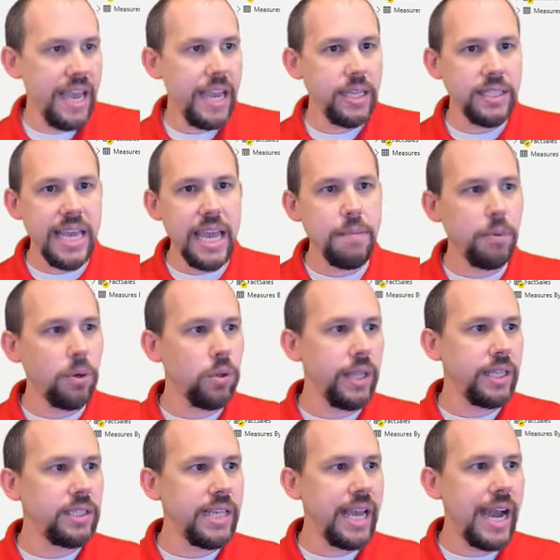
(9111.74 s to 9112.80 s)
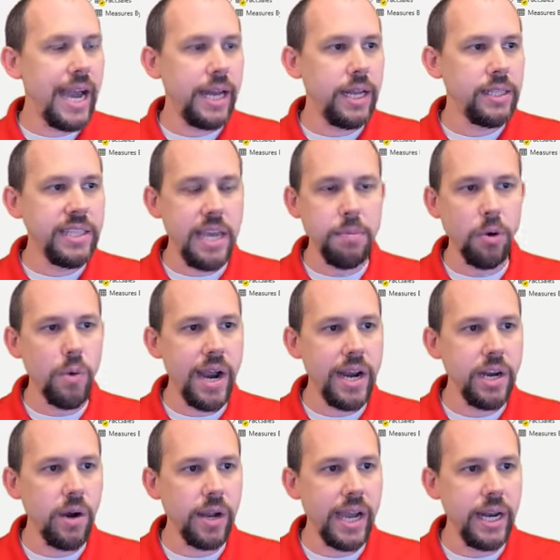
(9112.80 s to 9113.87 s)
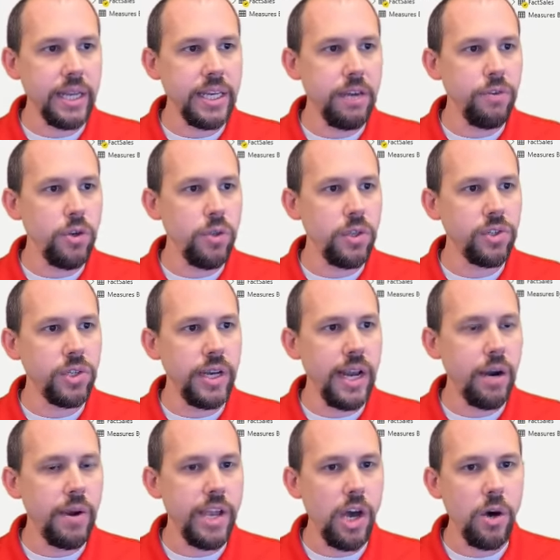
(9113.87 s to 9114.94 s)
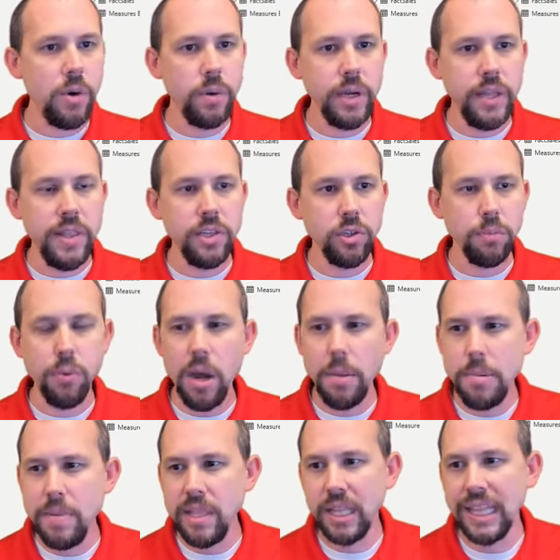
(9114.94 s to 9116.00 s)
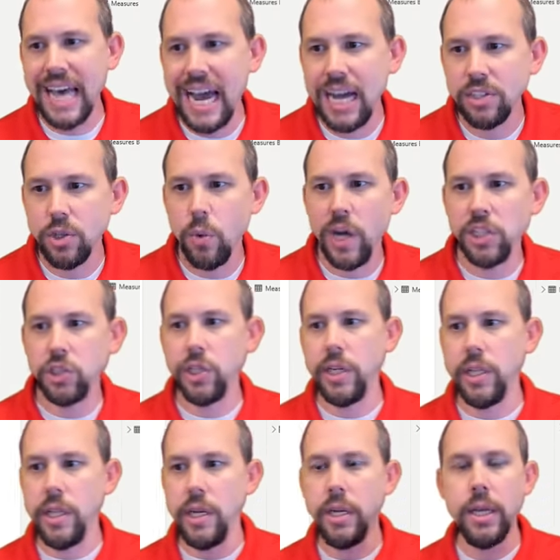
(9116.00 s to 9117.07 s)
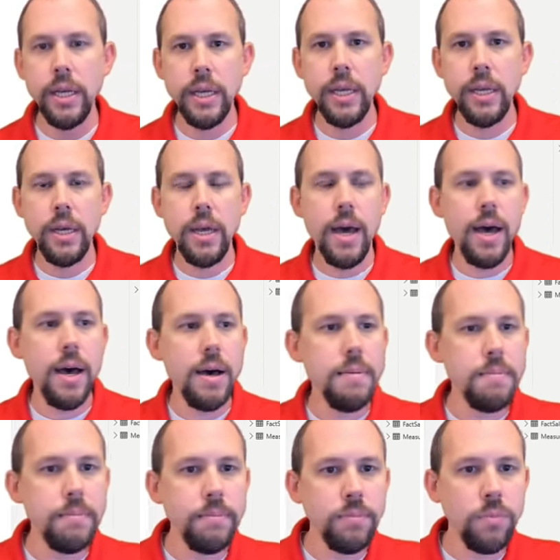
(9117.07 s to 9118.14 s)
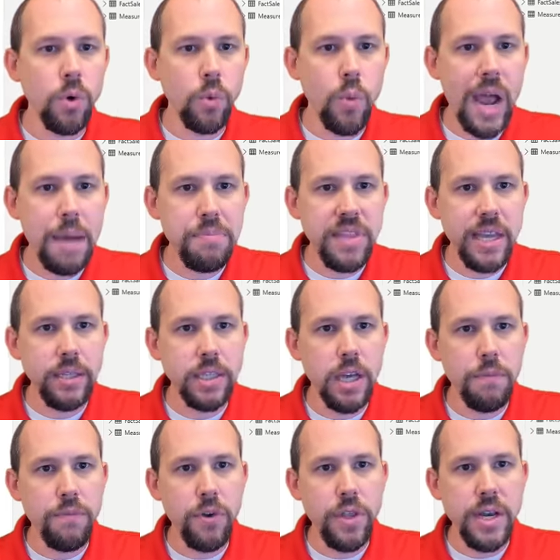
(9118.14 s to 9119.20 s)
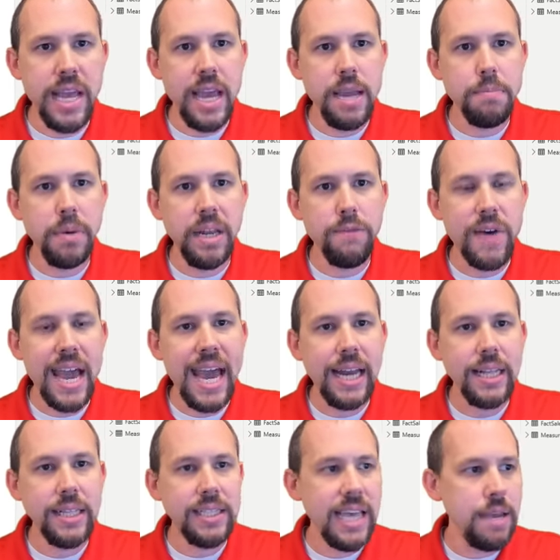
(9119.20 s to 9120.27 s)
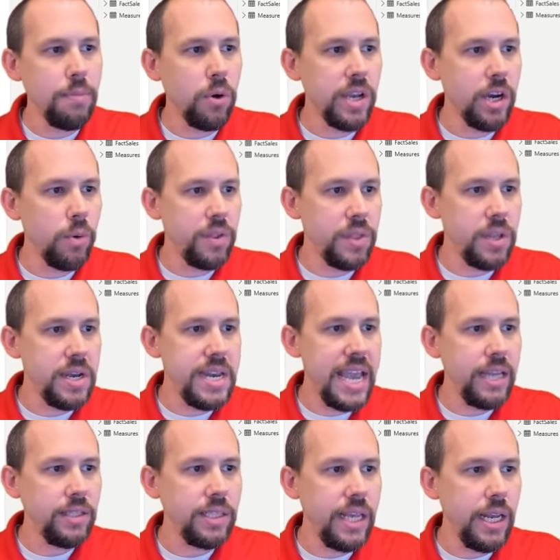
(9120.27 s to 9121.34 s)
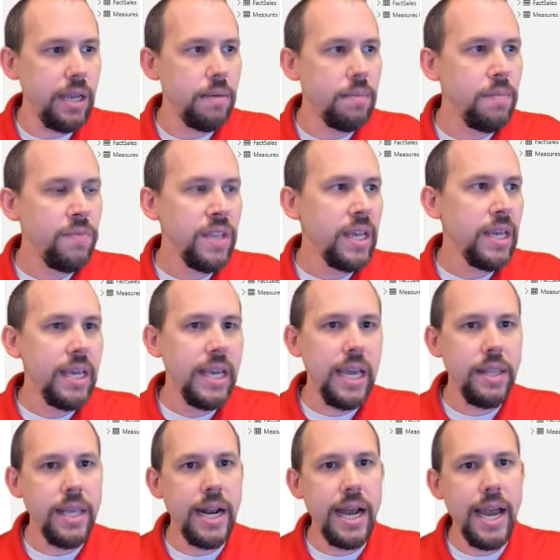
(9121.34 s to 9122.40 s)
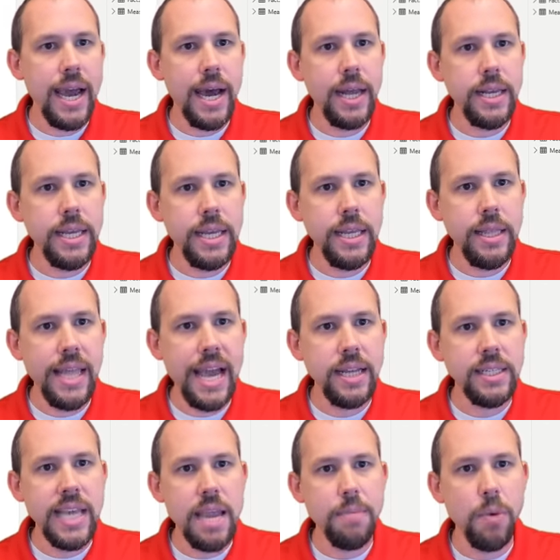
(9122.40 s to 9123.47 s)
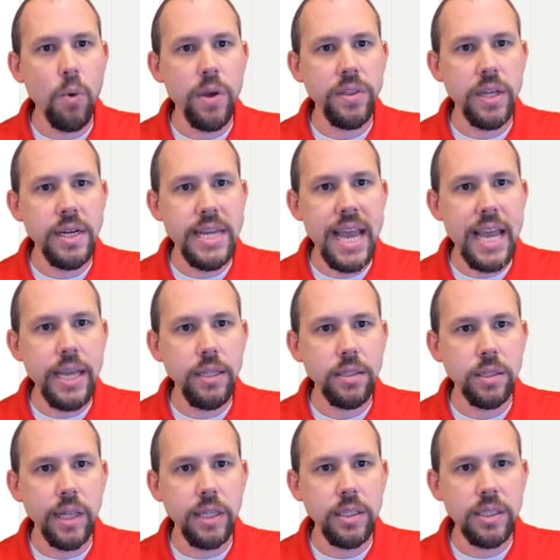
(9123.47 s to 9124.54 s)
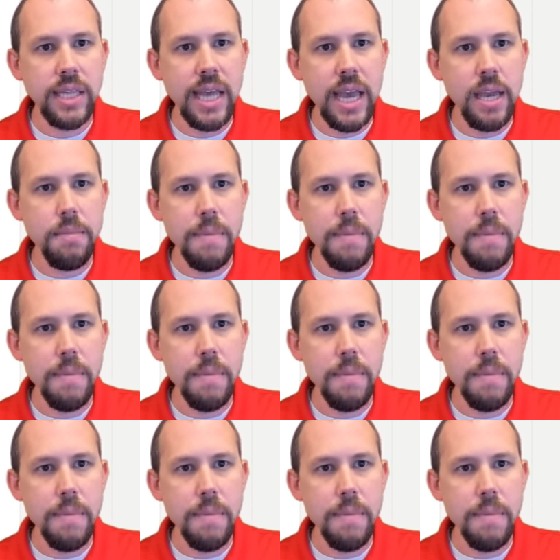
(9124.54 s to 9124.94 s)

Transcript: a table. Let's say I had a table right here. I'll kind of give you the scenario, and this will probably be the last question, and then um, we'll wrap things up for the day. But if I had a table here with the dates in it, and then I had in that table with the dates, let's say